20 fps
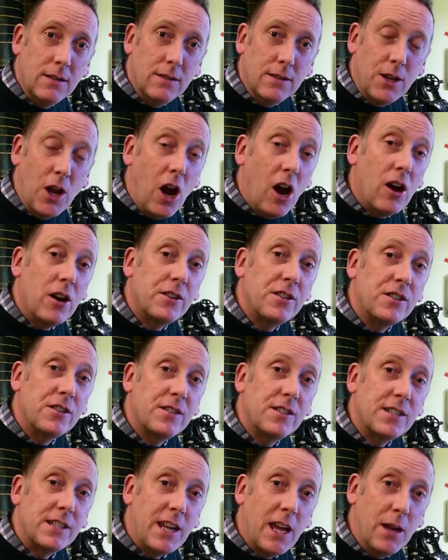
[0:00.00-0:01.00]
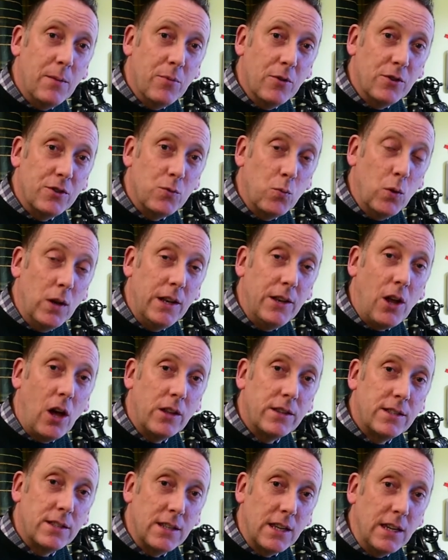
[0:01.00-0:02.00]
the artist's labours will
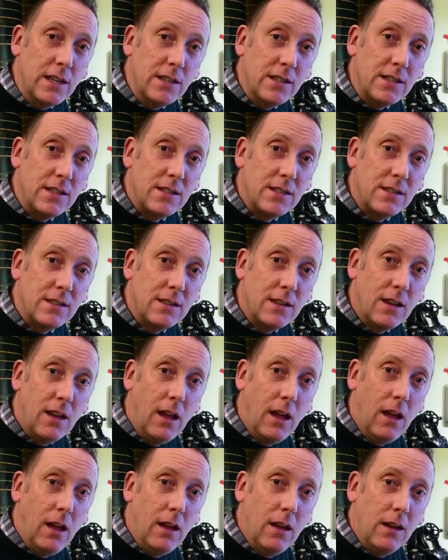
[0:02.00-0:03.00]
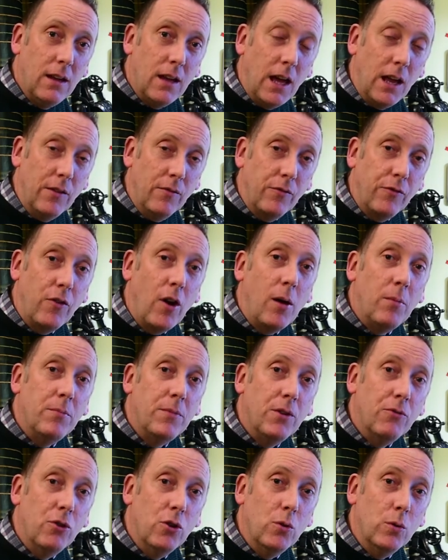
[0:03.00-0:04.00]
not cease, and from
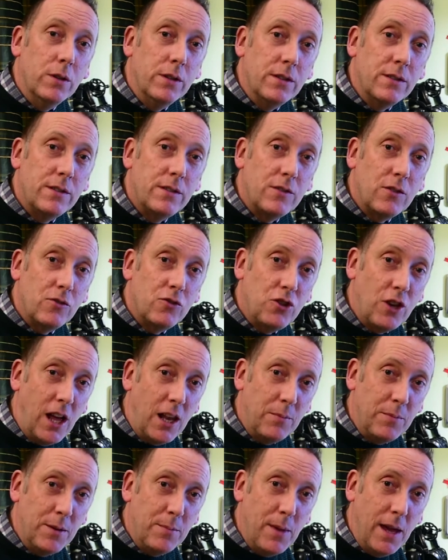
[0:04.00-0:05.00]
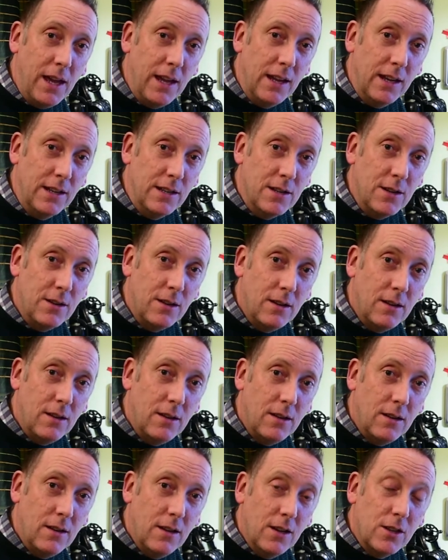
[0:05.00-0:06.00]
the ruins shall be made
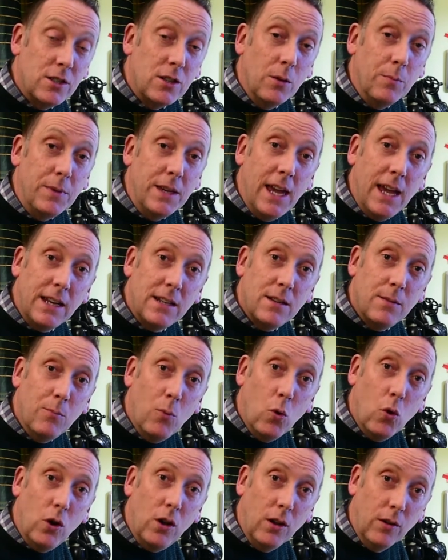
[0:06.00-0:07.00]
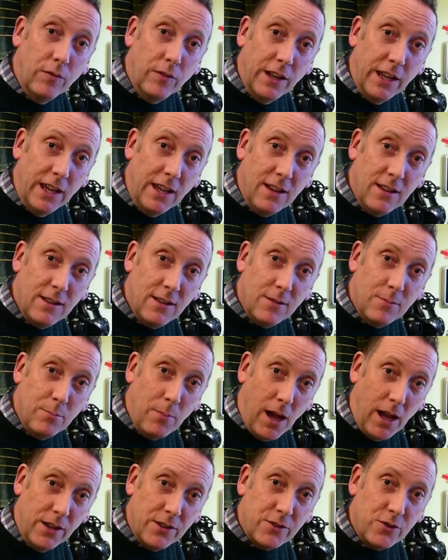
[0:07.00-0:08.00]
some yet more lovely
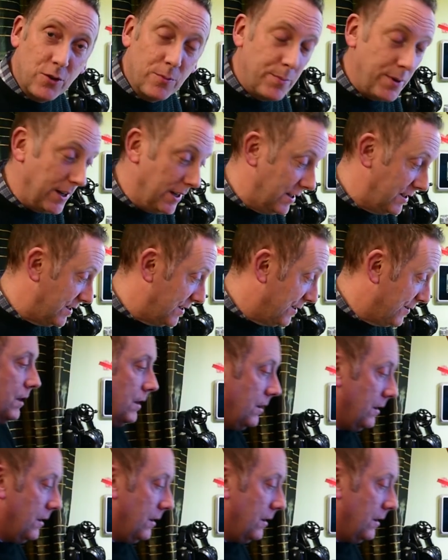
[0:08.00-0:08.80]
masterpiece.